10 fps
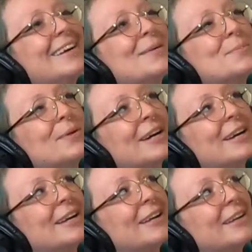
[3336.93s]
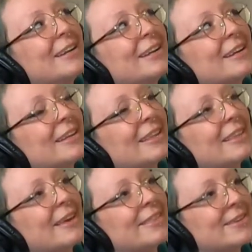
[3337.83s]
But
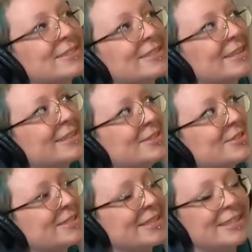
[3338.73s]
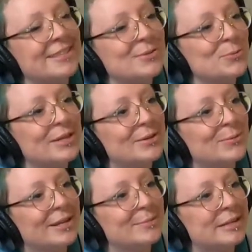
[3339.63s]
like there's like just like these weird
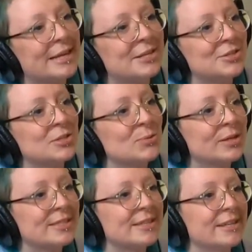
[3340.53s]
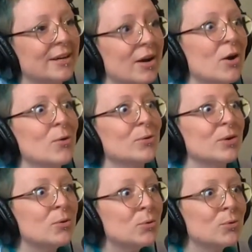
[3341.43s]
random occasions where it's like, oh,
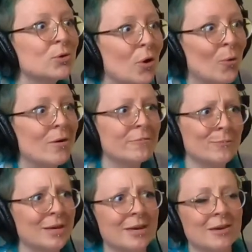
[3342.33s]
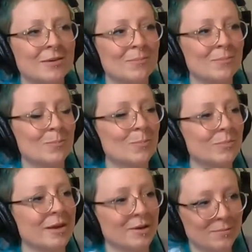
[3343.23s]
you know of me
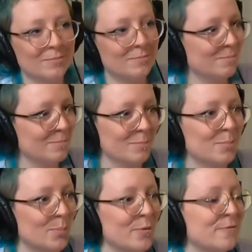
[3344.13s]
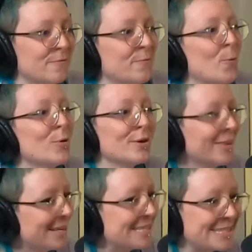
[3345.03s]
like before
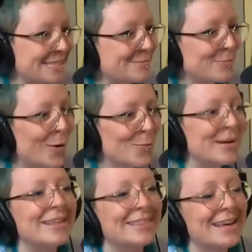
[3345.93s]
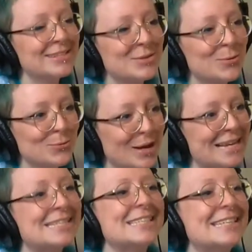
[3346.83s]
this moment. That's
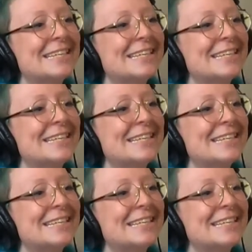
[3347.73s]
crazy.